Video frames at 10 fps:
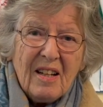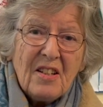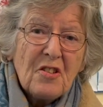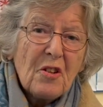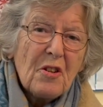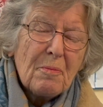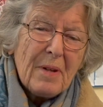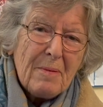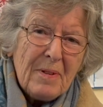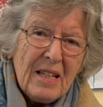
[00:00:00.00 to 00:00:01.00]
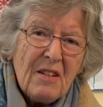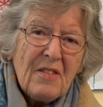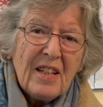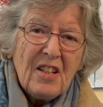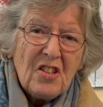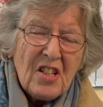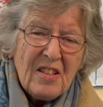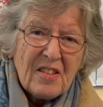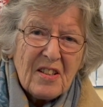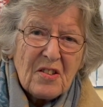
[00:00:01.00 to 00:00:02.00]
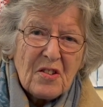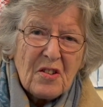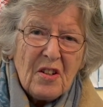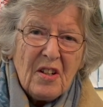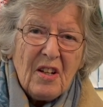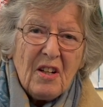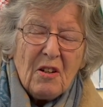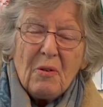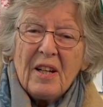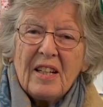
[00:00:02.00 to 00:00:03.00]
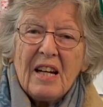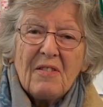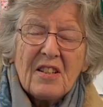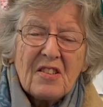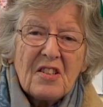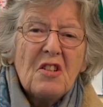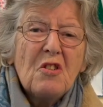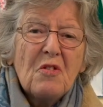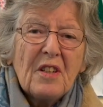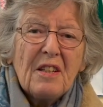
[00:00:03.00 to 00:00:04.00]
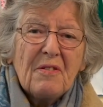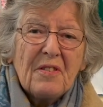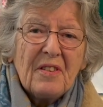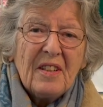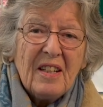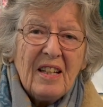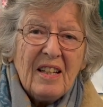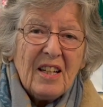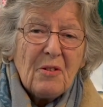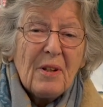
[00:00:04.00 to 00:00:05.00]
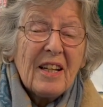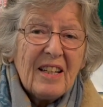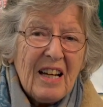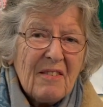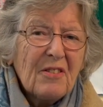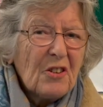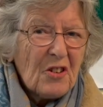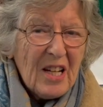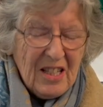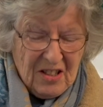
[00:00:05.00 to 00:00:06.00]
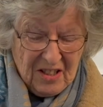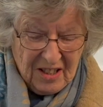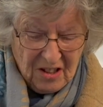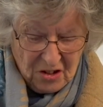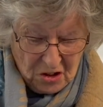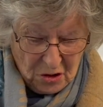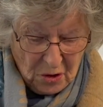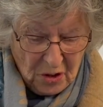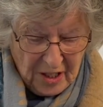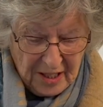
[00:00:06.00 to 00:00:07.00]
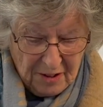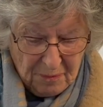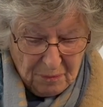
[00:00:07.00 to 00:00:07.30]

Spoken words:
And so that by believing in Jesus, we can have our sins forgiven and we can have great joy.